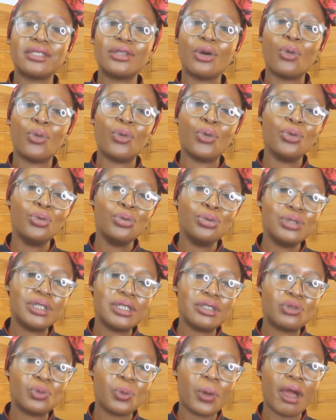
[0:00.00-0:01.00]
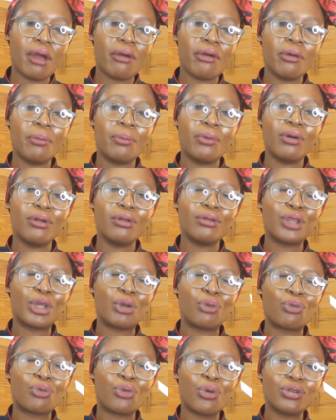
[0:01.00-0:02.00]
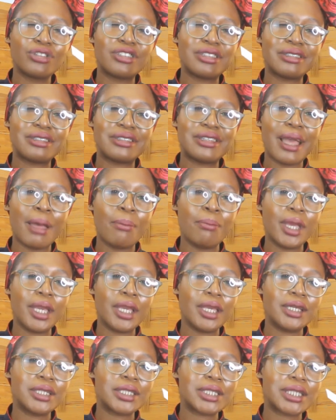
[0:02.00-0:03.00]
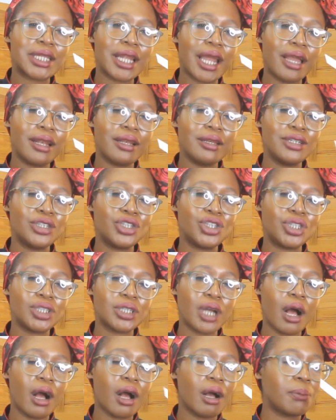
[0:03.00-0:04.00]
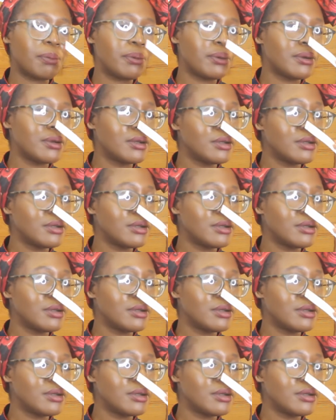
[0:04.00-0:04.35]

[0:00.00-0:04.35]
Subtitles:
The oud is wearable. The rose is there, making it slightly sharp.